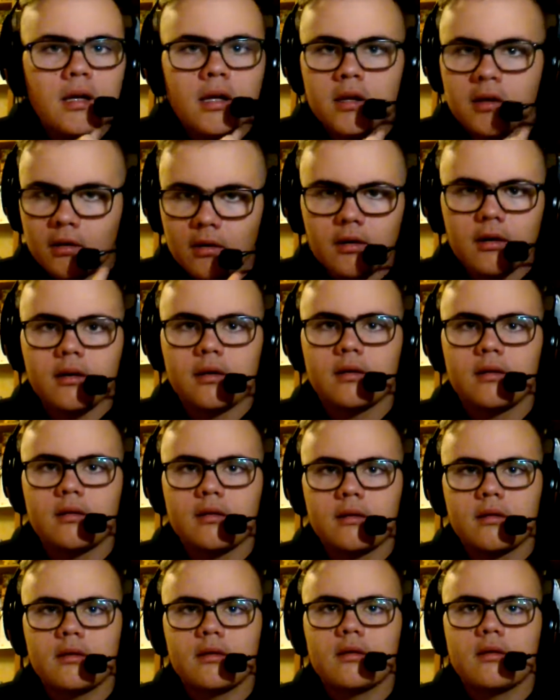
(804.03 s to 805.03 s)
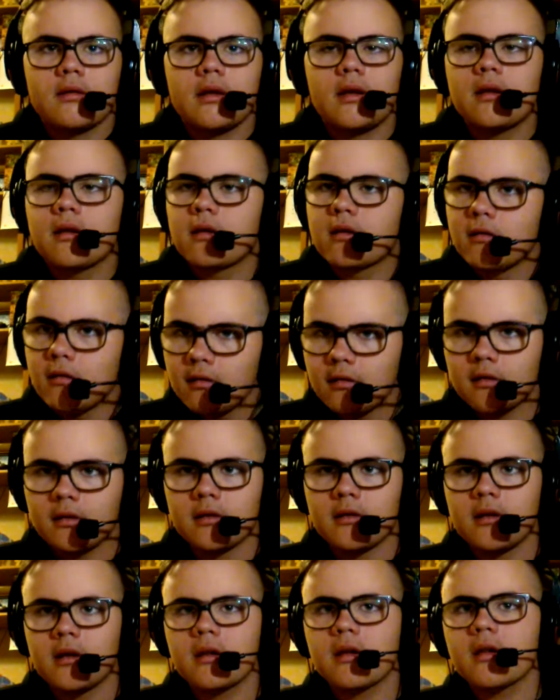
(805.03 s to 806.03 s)
good. That's good.
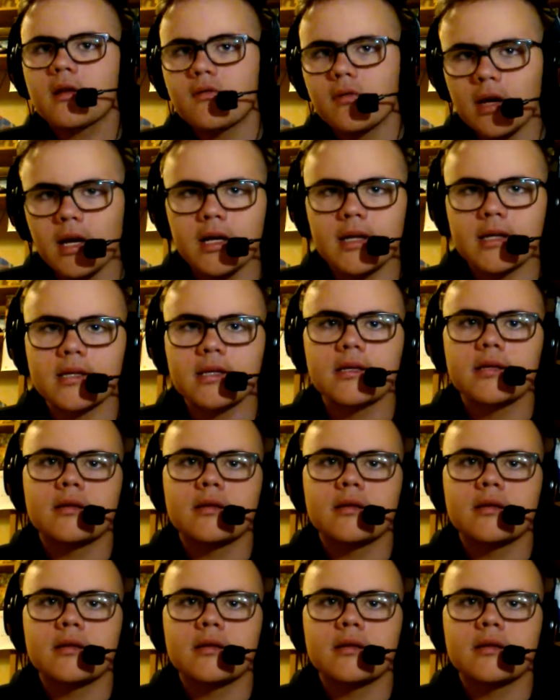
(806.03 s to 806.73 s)
That's great.